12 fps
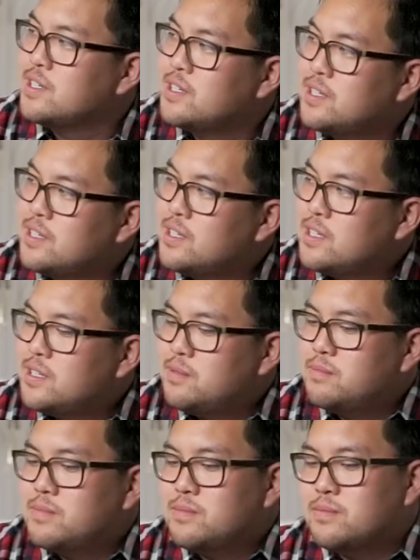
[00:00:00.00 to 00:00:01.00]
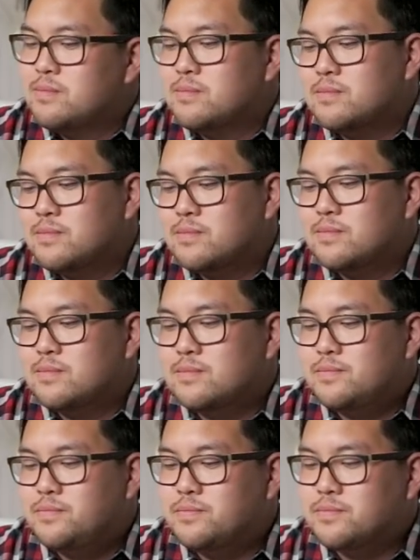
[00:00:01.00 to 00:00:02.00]

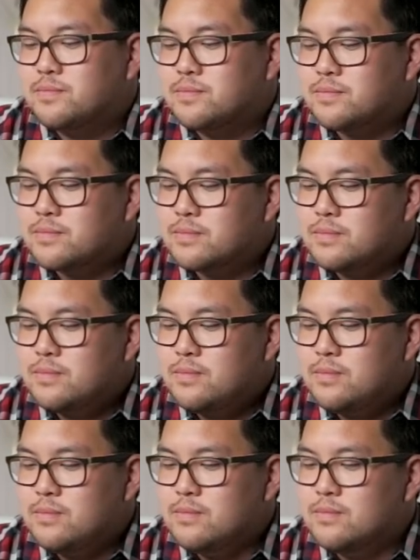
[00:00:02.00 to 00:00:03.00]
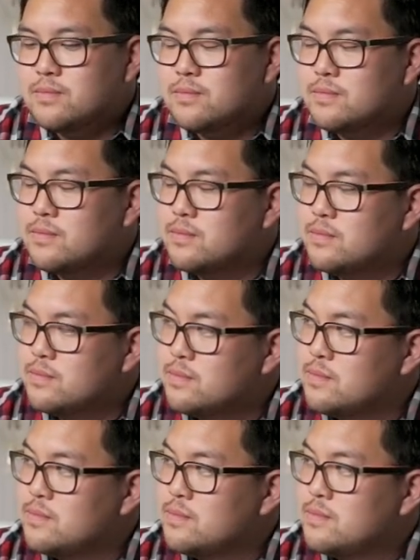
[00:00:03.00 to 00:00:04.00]

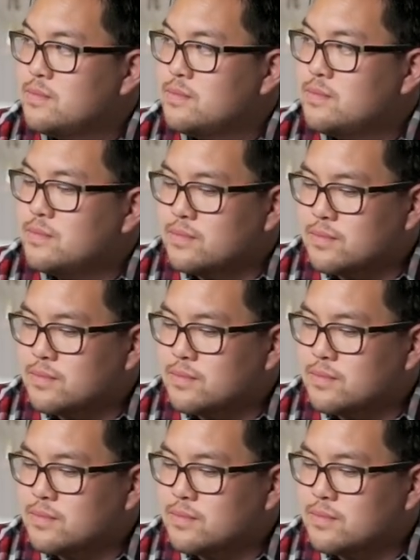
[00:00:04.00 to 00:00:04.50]
No words are spoken by the person on screen.